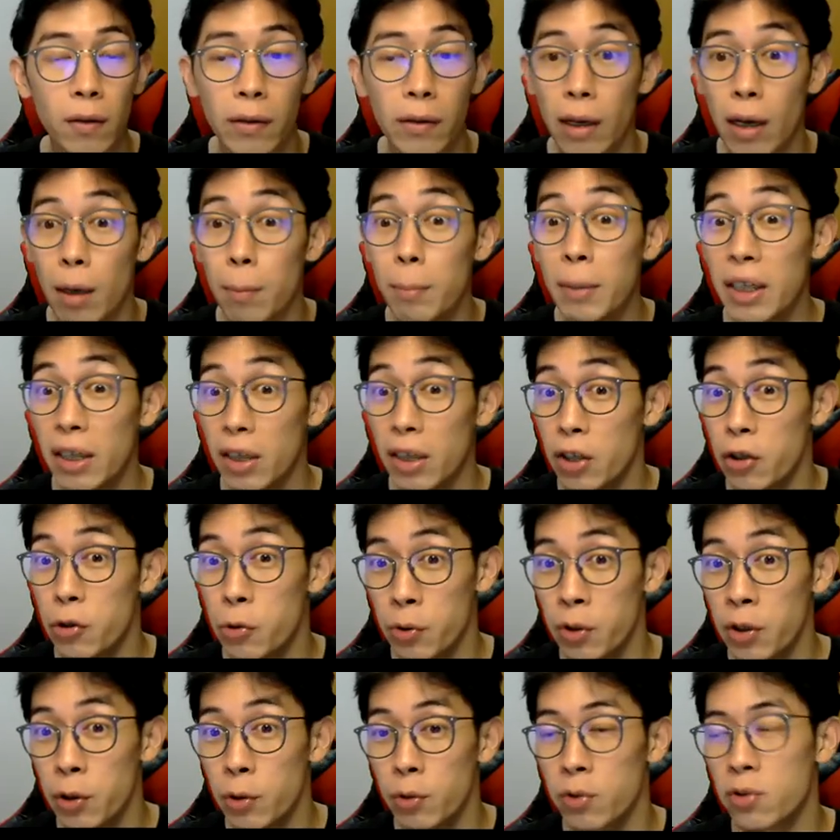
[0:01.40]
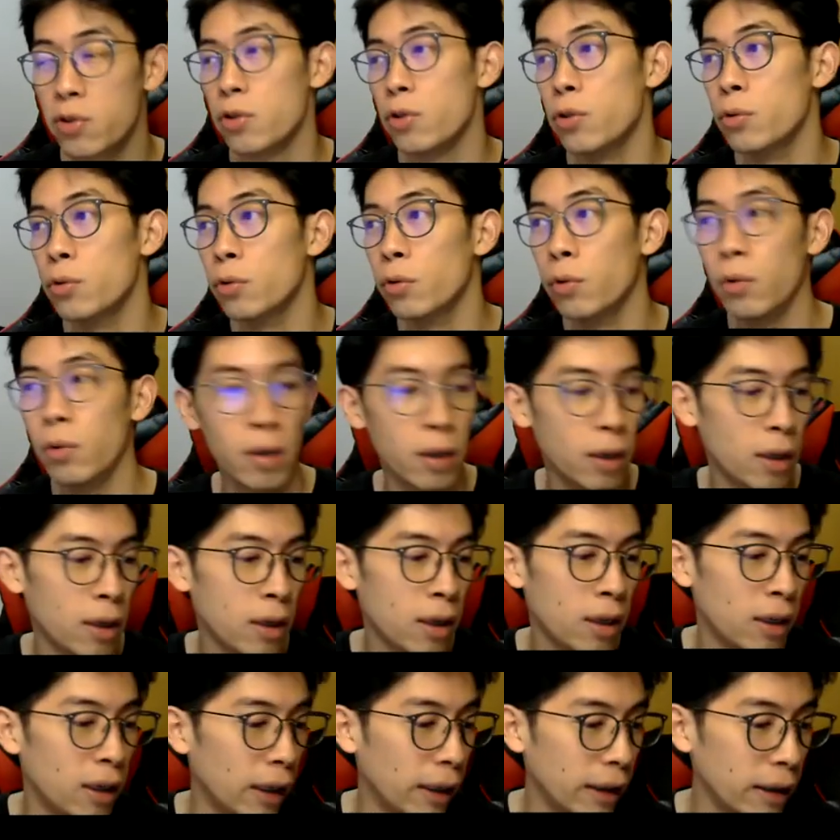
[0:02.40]
Okay, let me introduce you
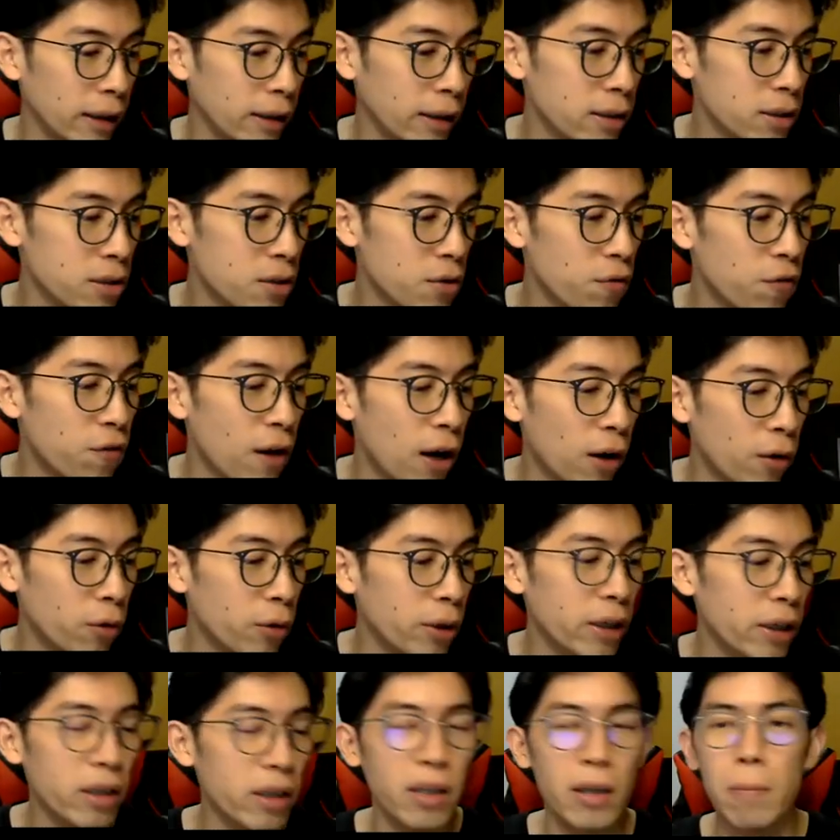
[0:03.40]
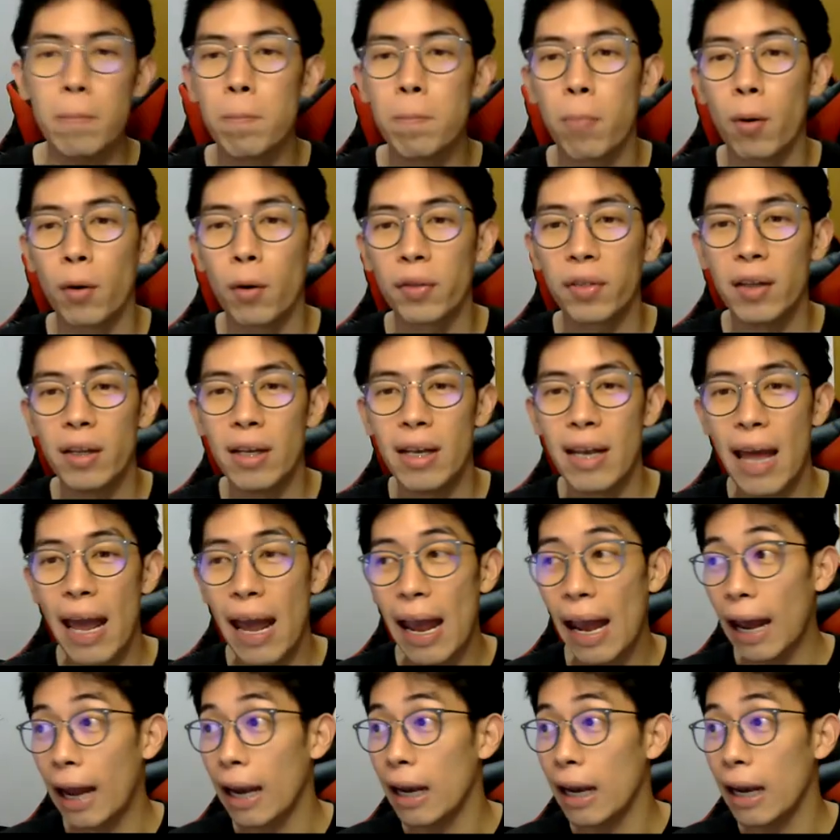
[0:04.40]
like this very important